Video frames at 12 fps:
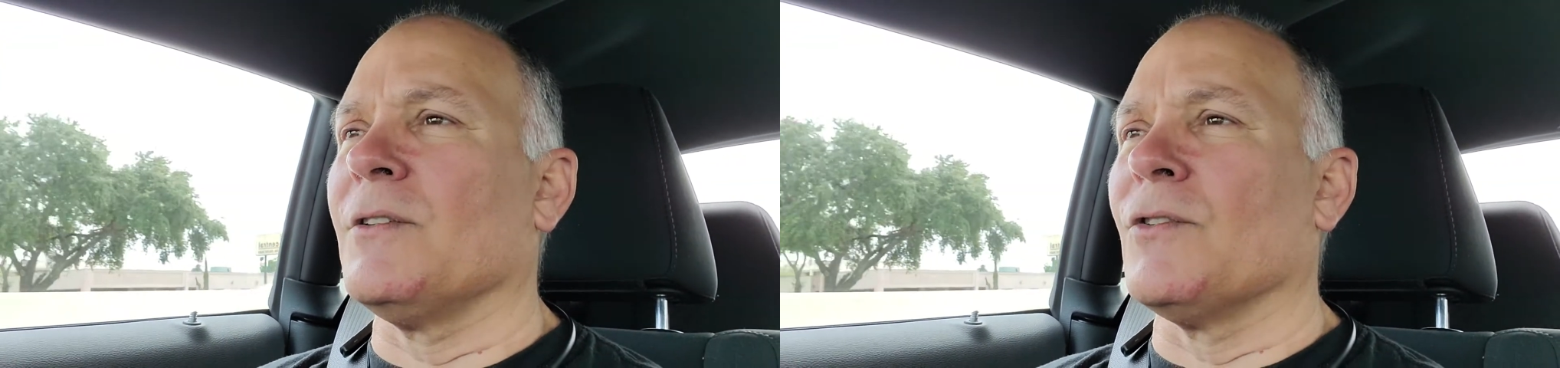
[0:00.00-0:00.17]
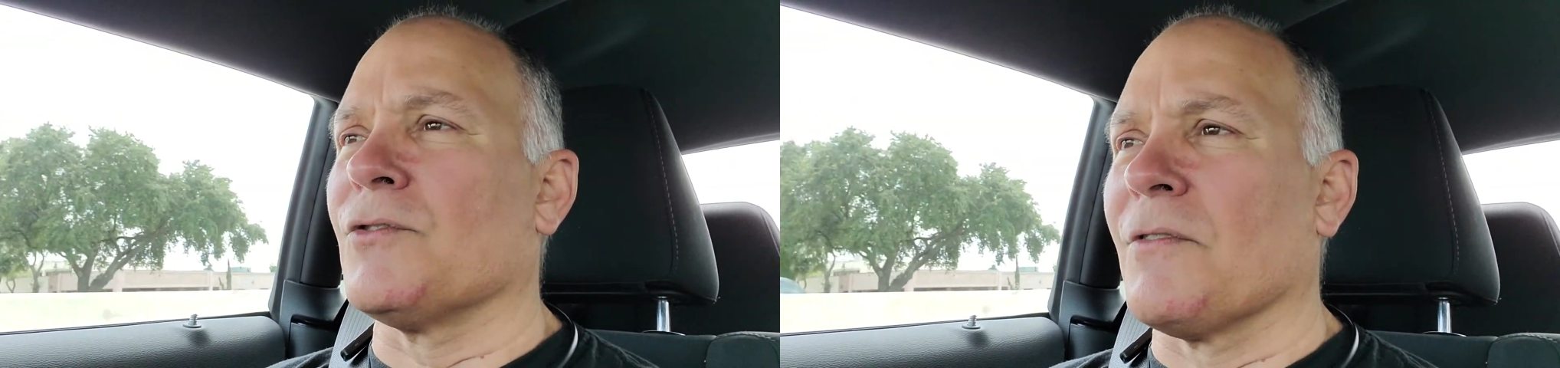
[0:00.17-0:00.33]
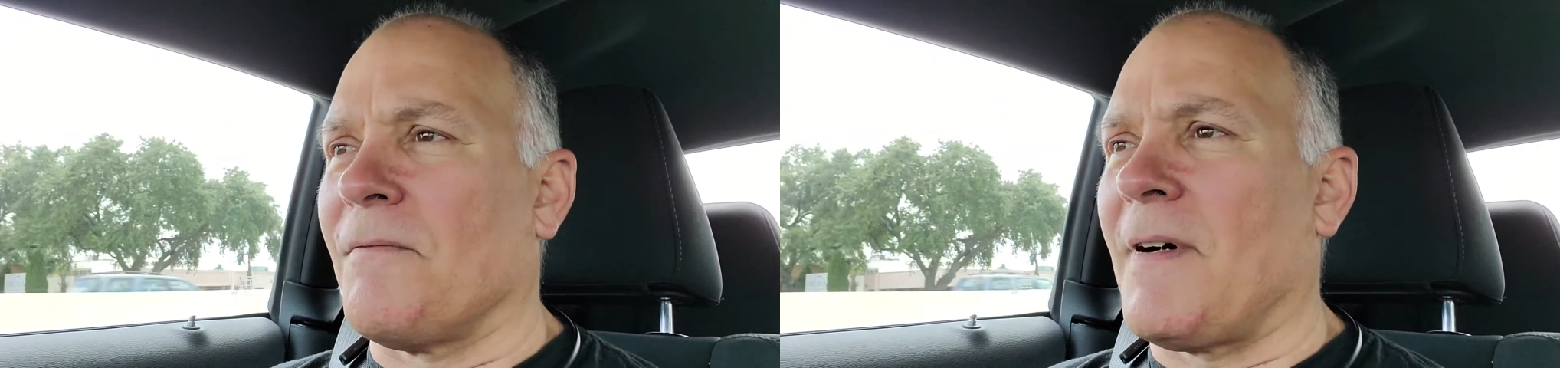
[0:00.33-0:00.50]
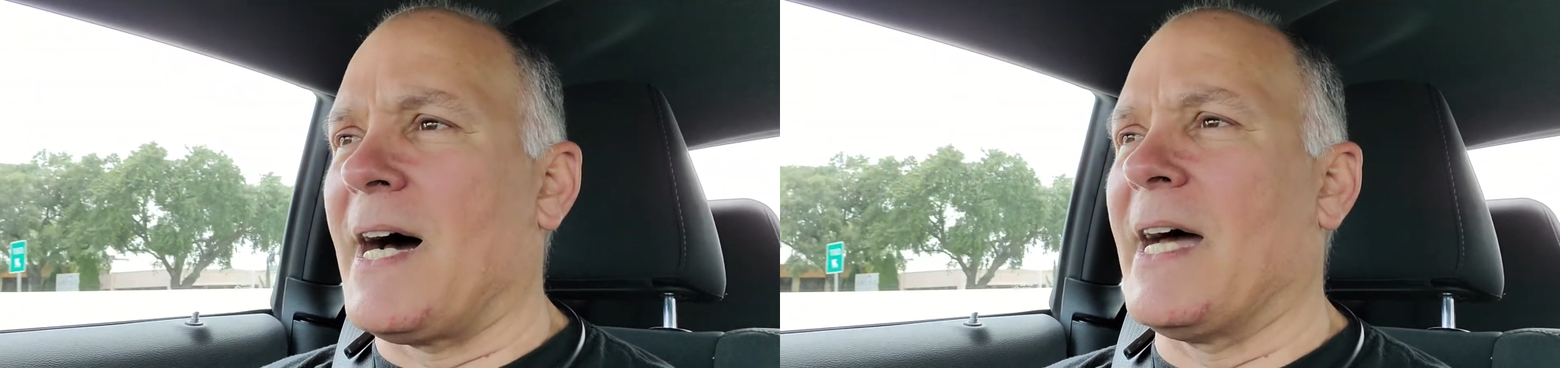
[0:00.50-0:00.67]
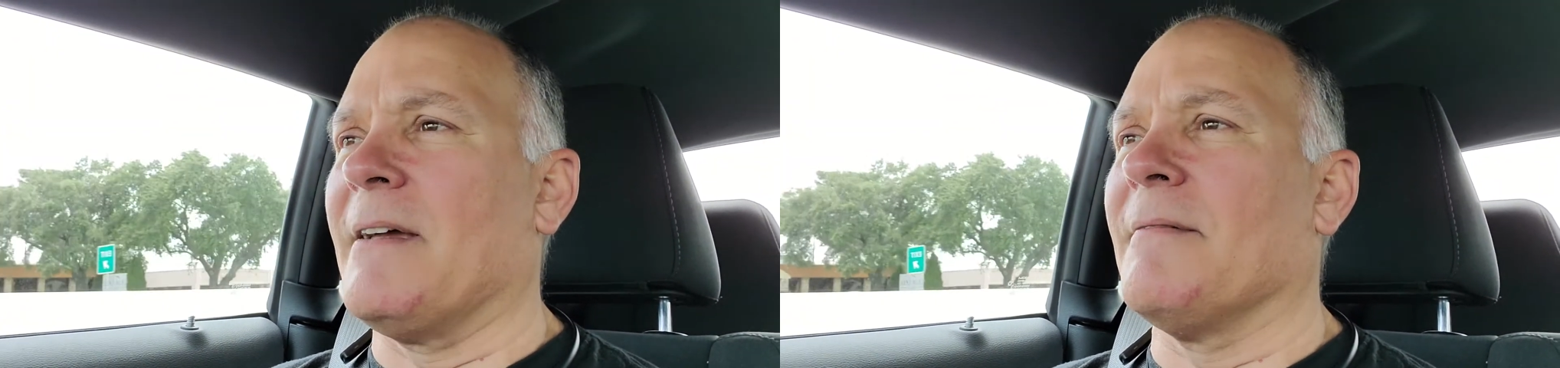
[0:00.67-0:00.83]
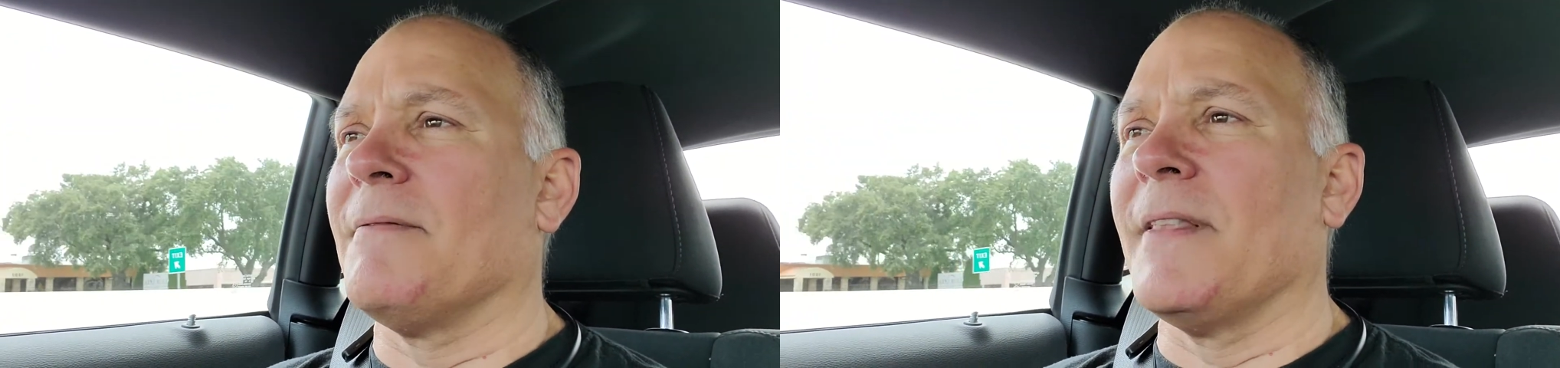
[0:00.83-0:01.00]
to
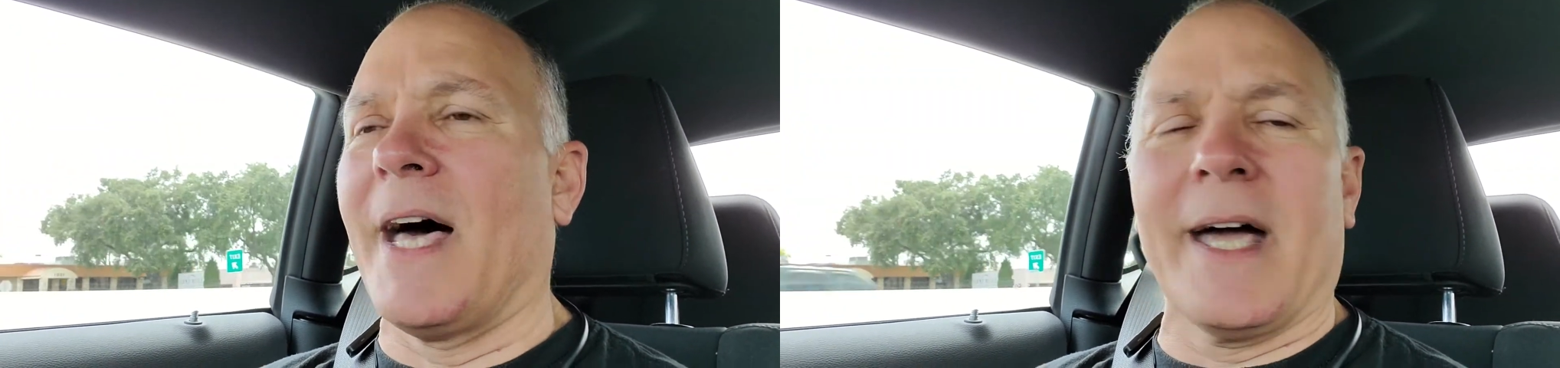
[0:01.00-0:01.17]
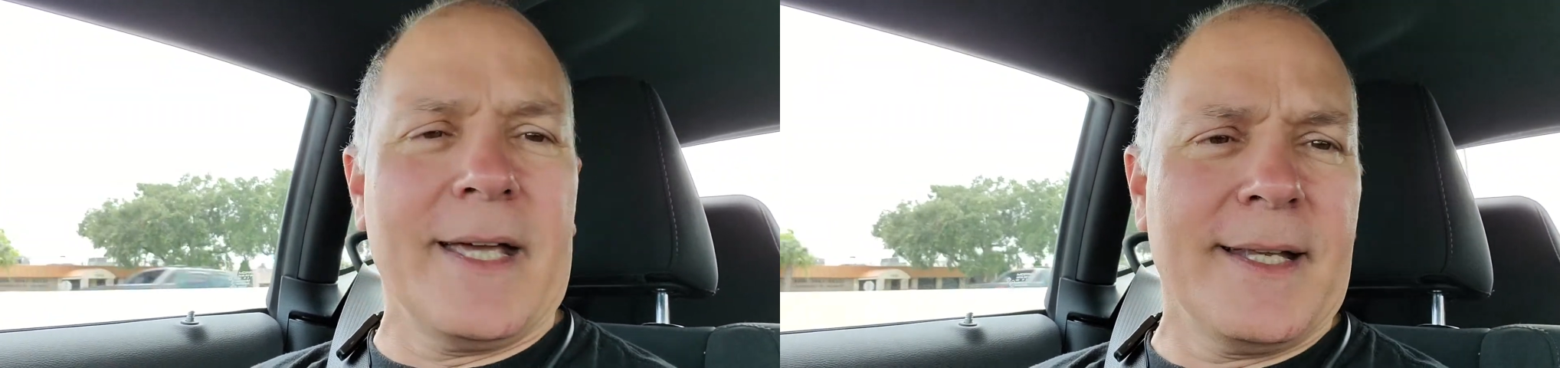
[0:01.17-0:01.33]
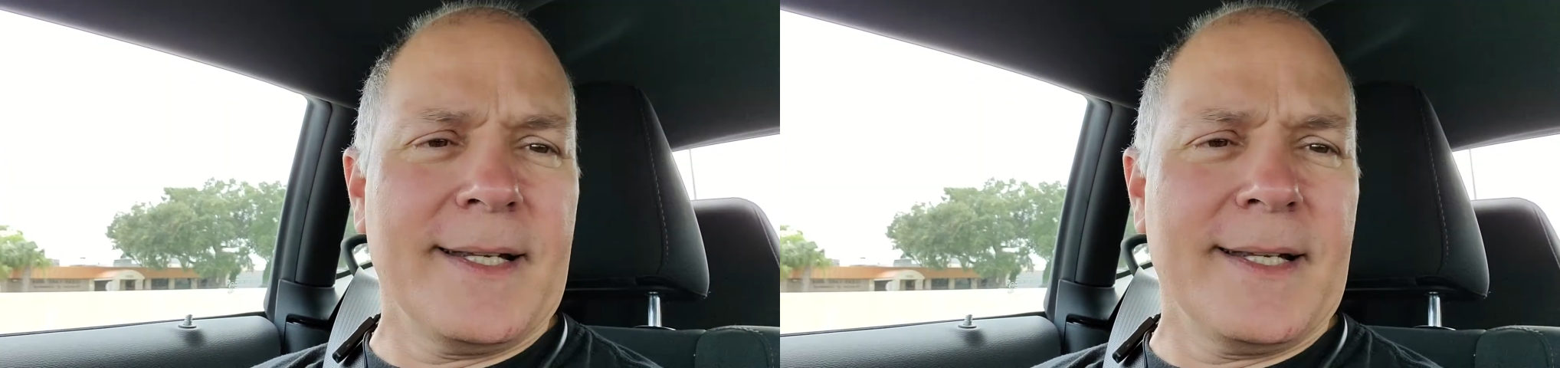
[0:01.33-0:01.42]
survive. That it